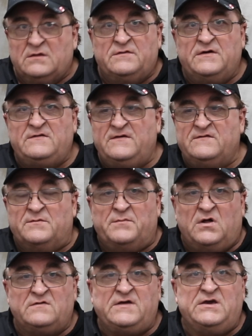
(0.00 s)
This is a
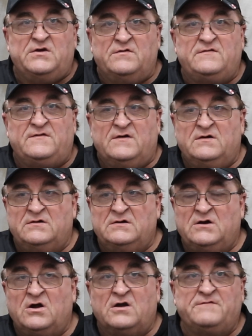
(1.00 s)
multi-use
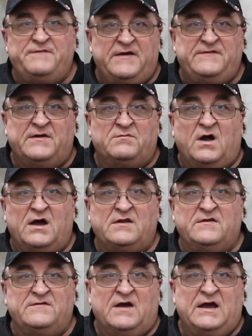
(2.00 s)
hard-facing
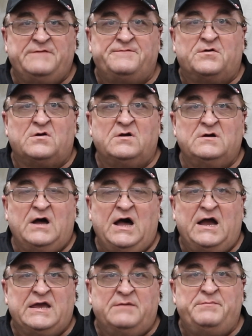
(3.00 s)
rod designed for
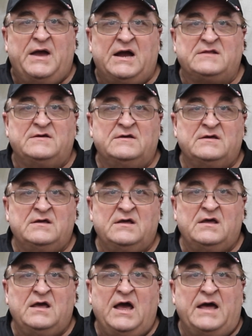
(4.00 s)
high impact
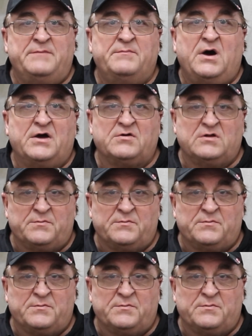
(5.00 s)
and moderate